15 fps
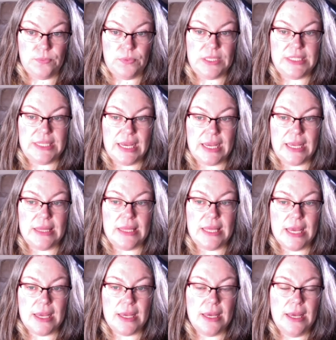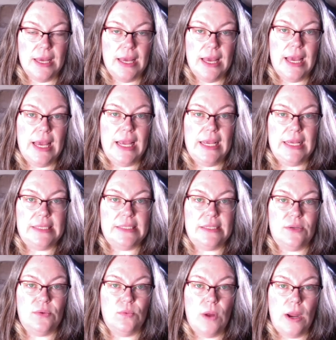The second thing
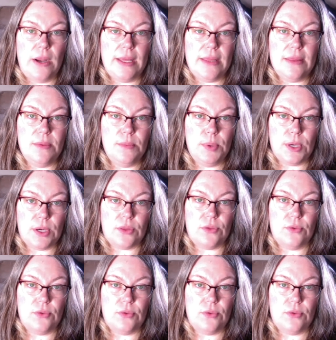is running the book